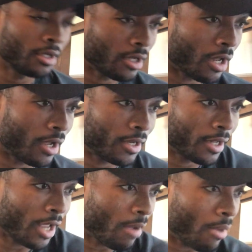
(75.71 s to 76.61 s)
All right, they
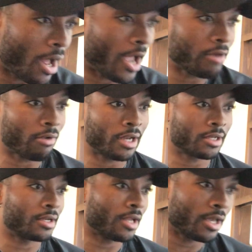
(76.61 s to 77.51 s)
got my height right
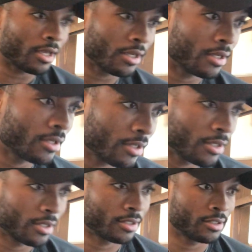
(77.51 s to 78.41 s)
today.
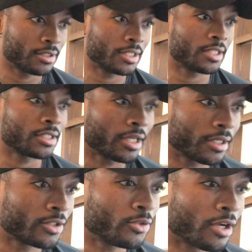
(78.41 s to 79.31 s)

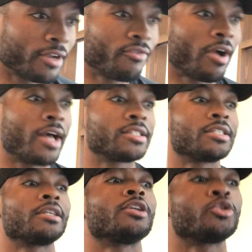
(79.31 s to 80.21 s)
6'8", 235,
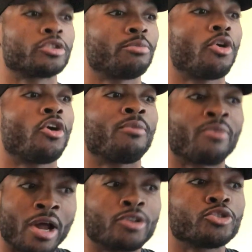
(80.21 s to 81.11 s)
still a little small. I'm
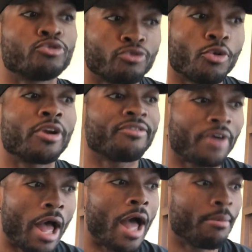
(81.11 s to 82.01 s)
around
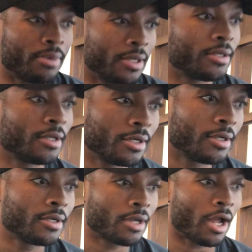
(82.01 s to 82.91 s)
245, but
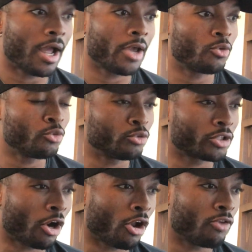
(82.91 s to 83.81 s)
all right, ooh,
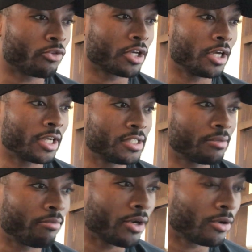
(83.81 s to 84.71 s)
start off with cookies
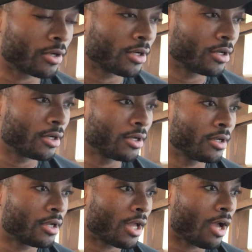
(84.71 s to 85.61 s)
and milk.
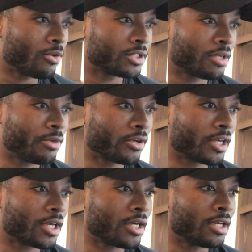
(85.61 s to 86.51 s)
I want some milk
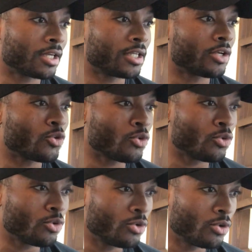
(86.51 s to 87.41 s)
and cookie.
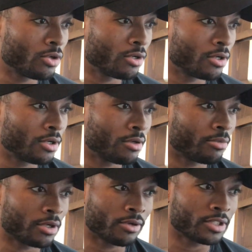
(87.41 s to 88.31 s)
Ooh,
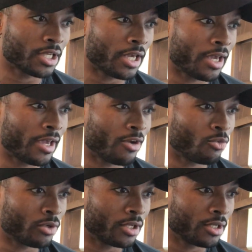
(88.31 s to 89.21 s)
put it on his head
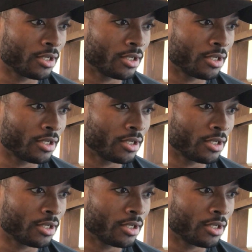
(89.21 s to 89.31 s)
and one.